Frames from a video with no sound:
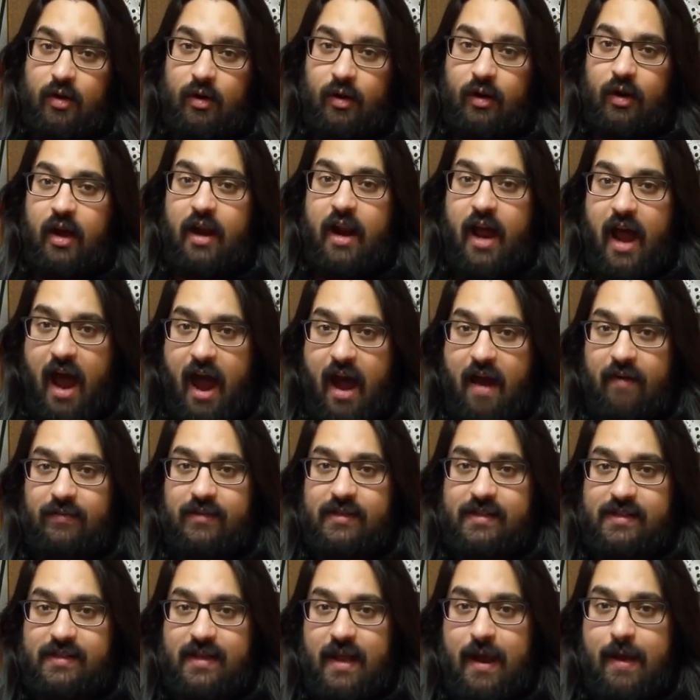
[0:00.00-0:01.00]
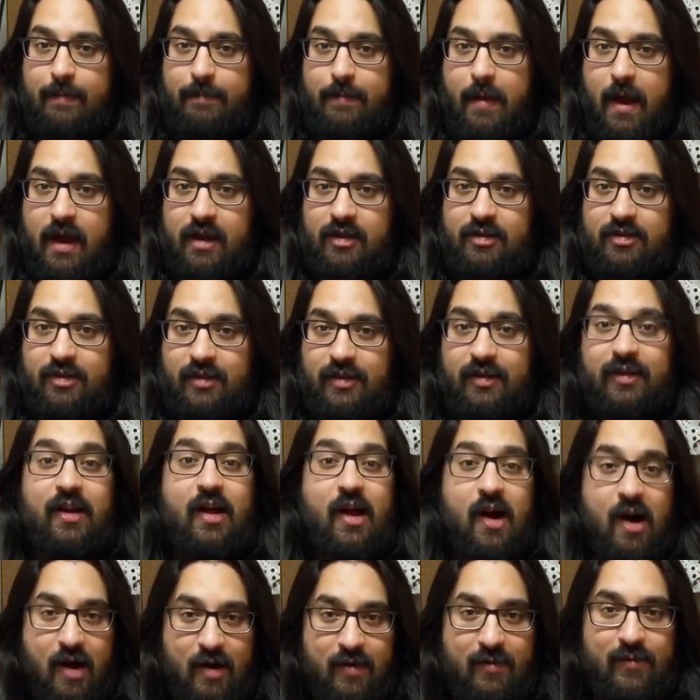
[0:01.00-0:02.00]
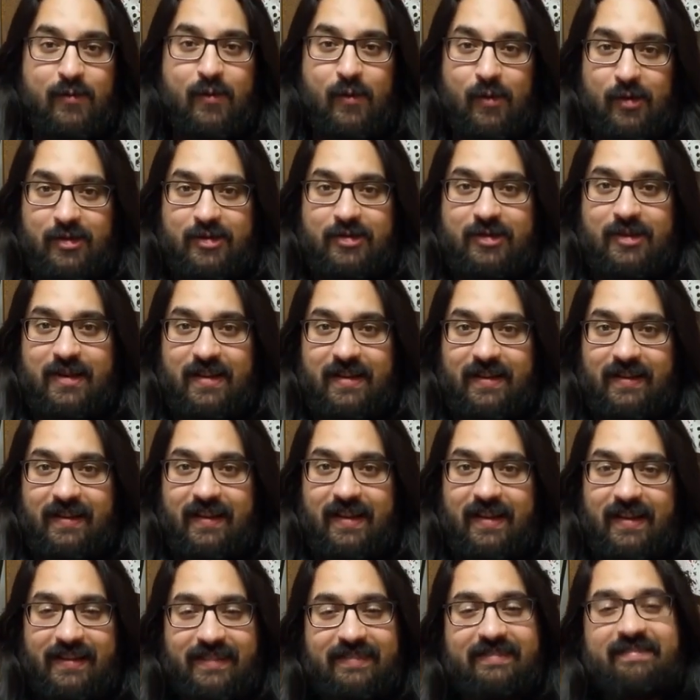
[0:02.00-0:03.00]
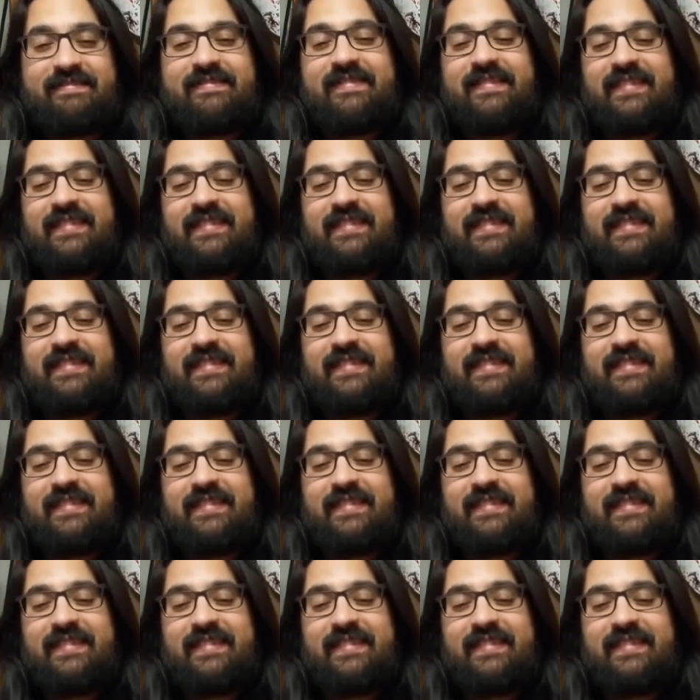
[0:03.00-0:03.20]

you're going to have to stay patient, unfortunately.